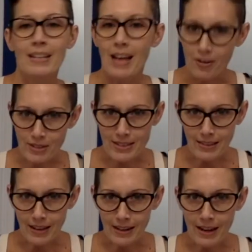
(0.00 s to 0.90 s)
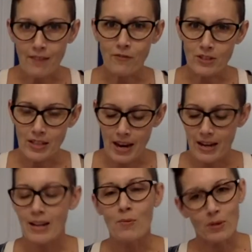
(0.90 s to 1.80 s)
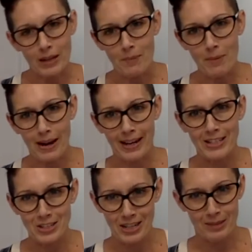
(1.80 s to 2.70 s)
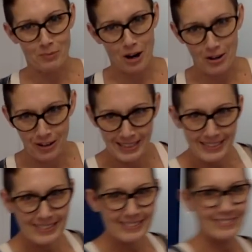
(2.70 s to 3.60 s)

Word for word: I'll reset that guy for ten, and we'll come back and check the progress.